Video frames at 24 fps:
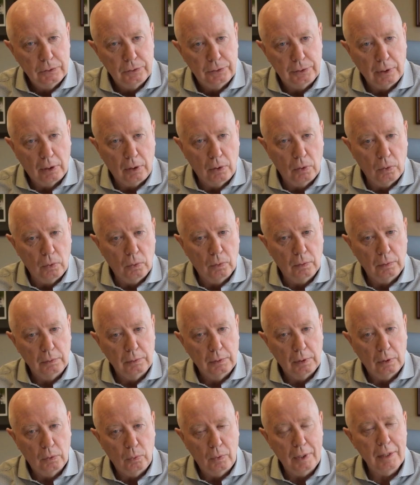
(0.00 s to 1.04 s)
So
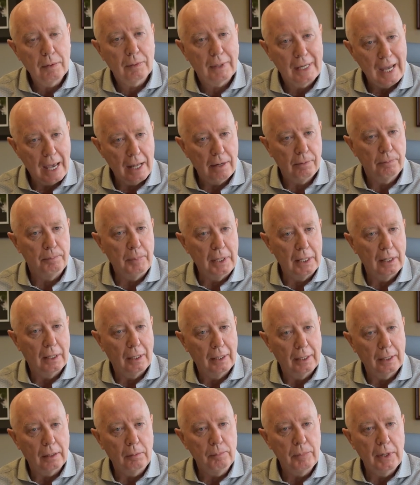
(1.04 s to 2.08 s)
we have kind of been
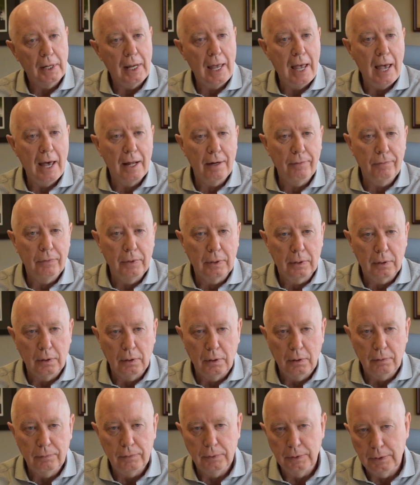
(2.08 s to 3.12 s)
a little bit ahead of the
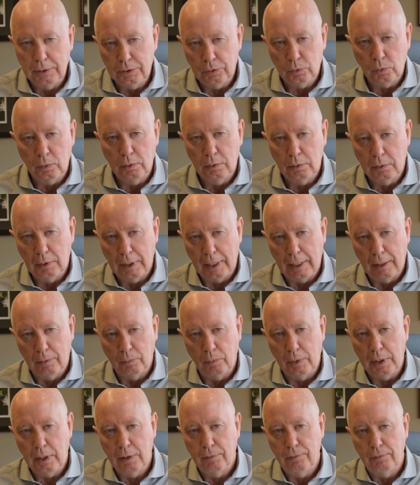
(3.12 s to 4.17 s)
curve on this one.
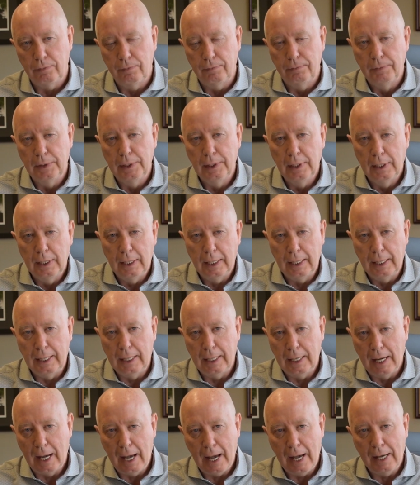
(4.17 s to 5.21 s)
We have
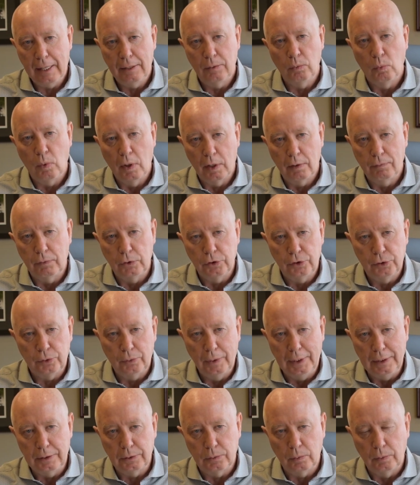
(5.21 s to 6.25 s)
had one of our
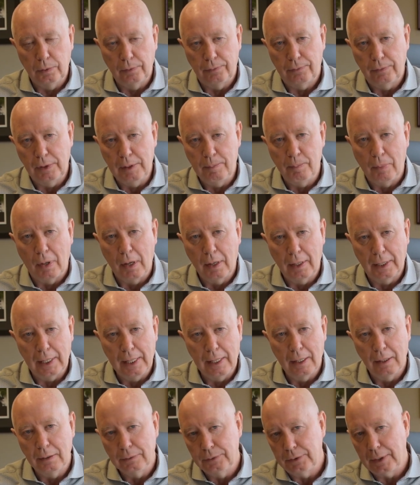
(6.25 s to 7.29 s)
streets with free
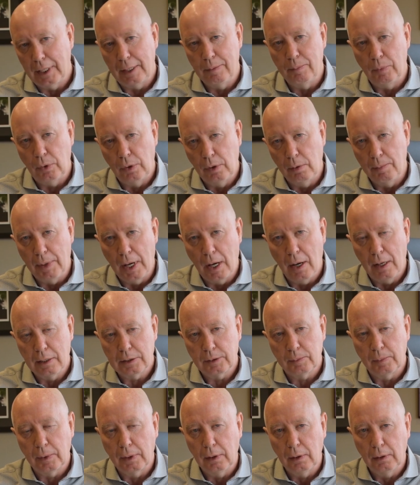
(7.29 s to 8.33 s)
parking outside Burnaby
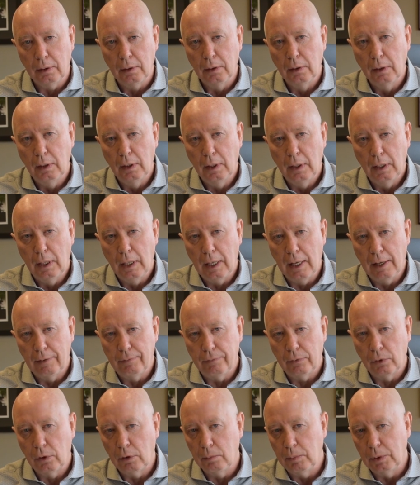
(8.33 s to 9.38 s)
Hospital
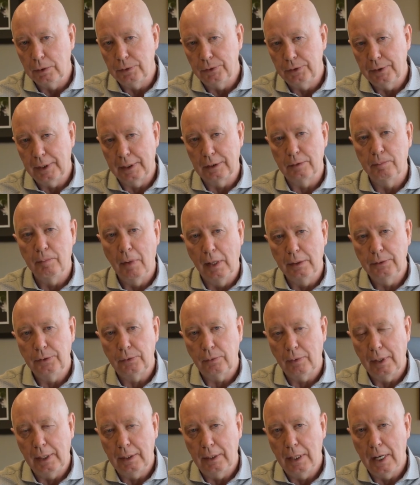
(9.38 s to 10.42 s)
for about 6
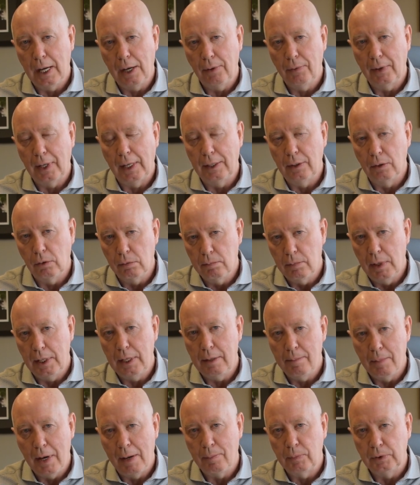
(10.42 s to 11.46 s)
months right now, and I know
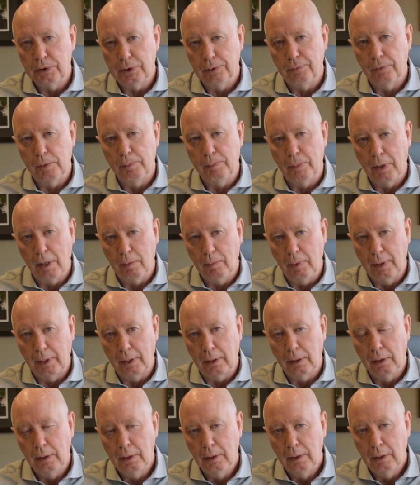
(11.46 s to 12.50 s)
many members of the
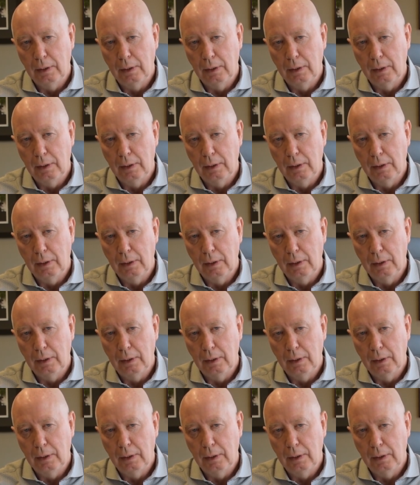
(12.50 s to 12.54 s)
public